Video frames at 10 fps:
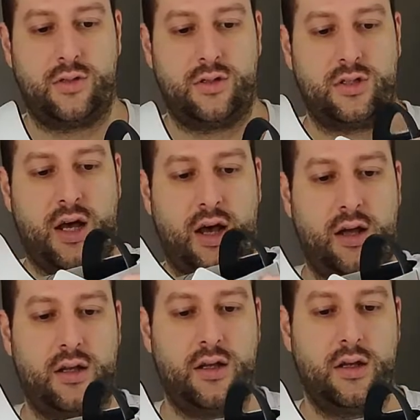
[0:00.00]

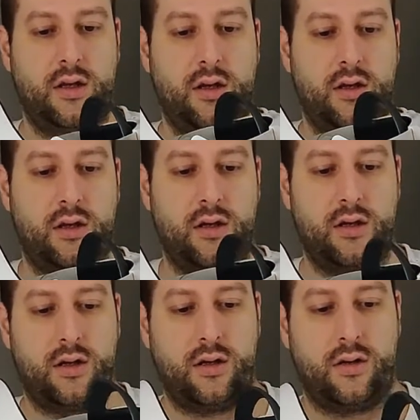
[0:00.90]
side,
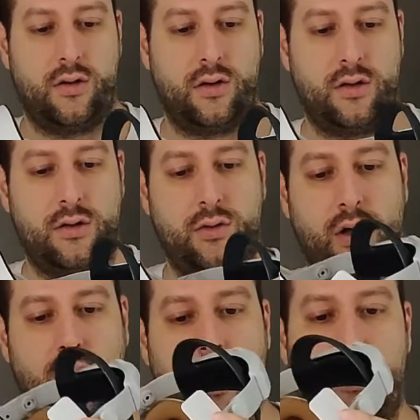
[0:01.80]
you know, you can do a
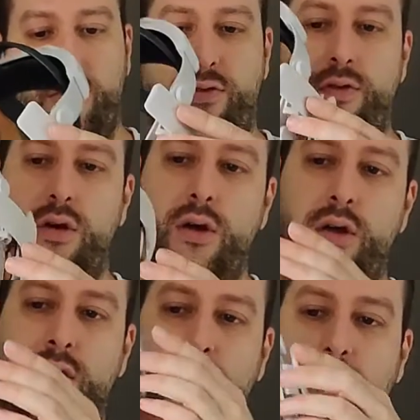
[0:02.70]
lot of
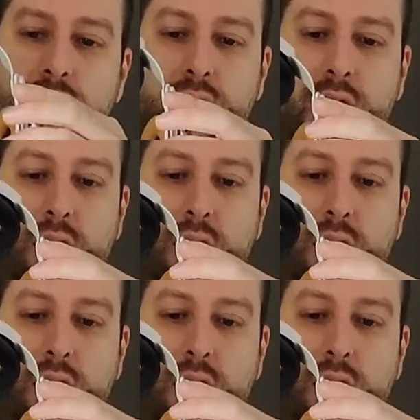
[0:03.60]
things with it.